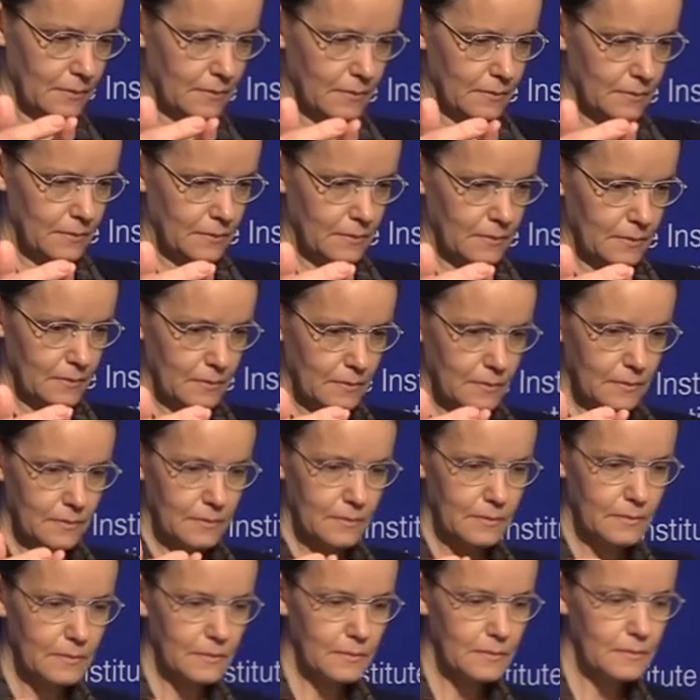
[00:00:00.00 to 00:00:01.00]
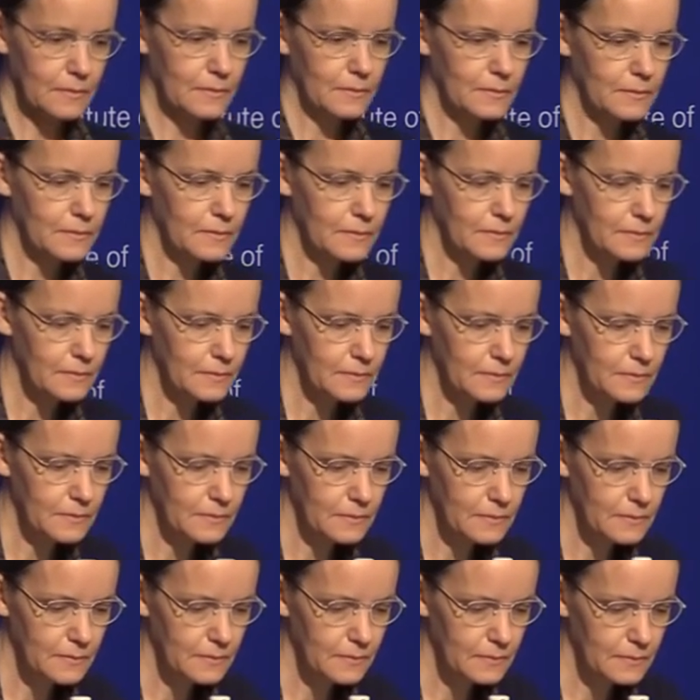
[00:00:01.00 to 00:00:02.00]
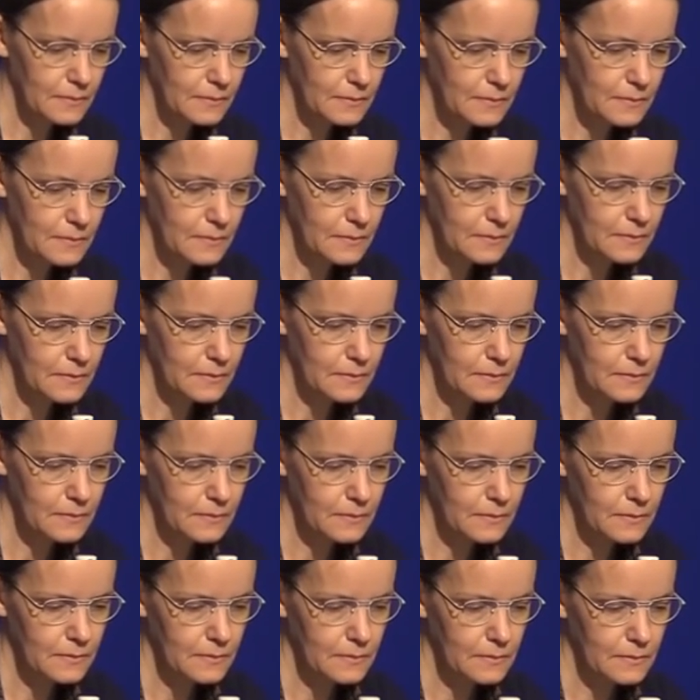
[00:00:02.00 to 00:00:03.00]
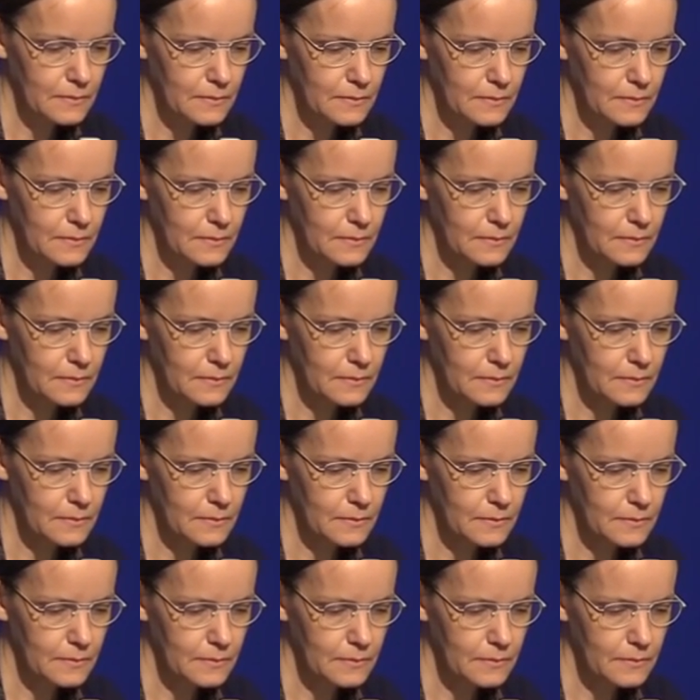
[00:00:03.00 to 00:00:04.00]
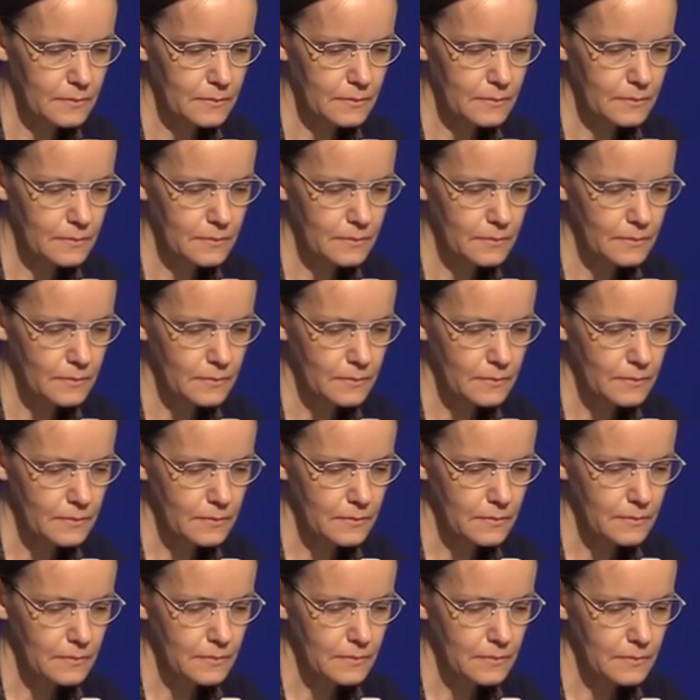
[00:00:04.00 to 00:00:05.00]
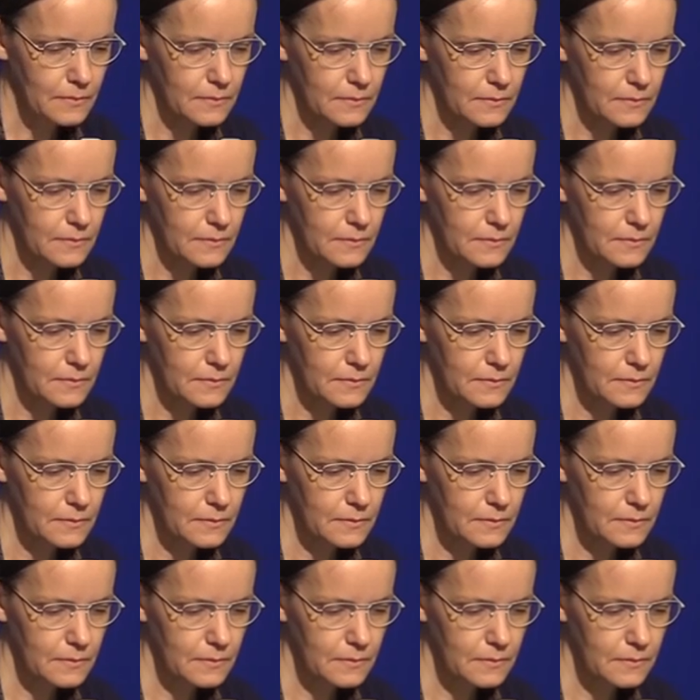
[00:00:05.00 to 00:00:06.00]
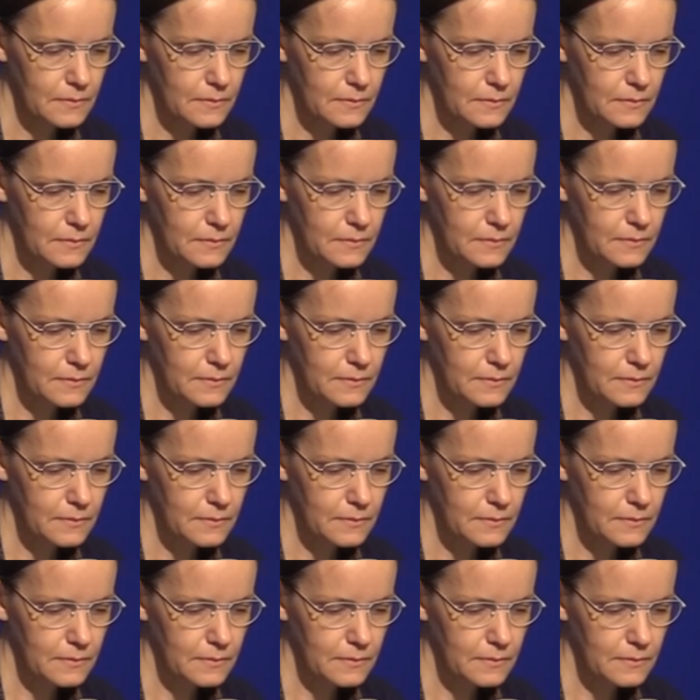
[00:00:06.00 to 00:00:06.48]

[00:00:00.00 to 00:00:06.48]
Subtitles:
The person shown says nothing.